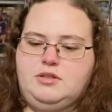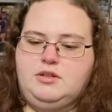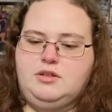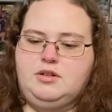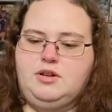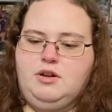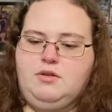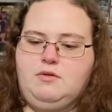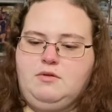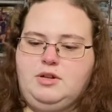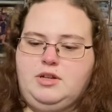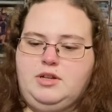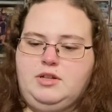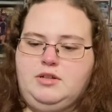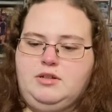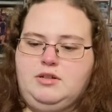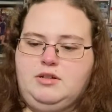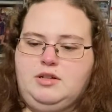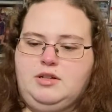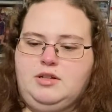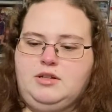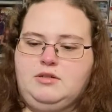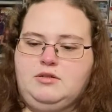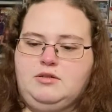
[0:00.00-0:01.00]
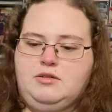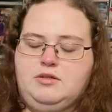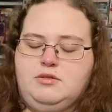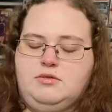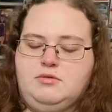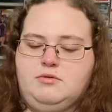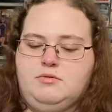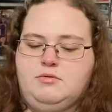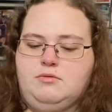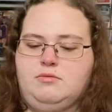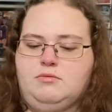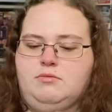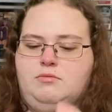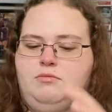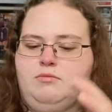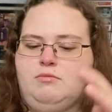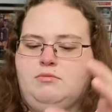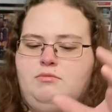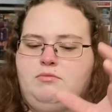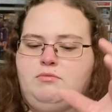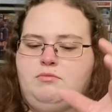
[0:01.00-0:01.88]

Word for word: to going into